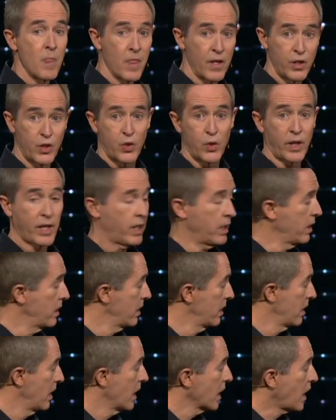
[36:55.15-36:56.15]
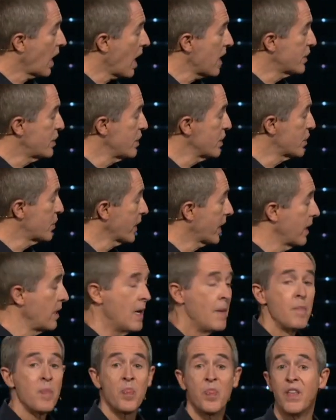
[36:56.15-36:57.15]
stricken. Conscience stricken.
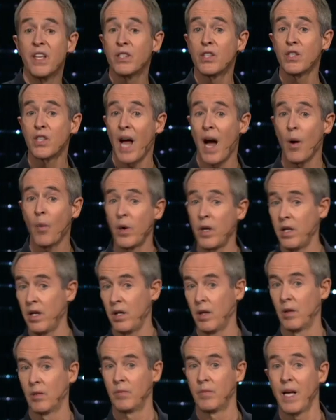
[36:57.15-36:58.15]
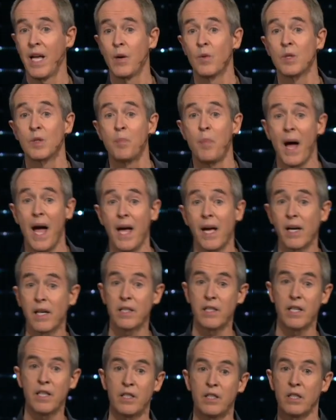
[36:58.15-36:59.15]
This is how we know he was paying
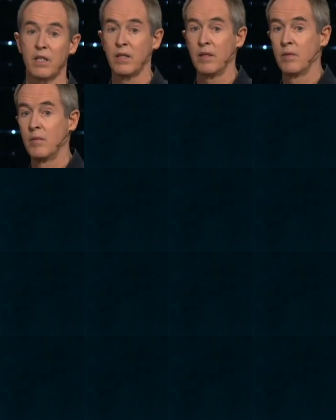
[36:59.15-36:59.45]
attention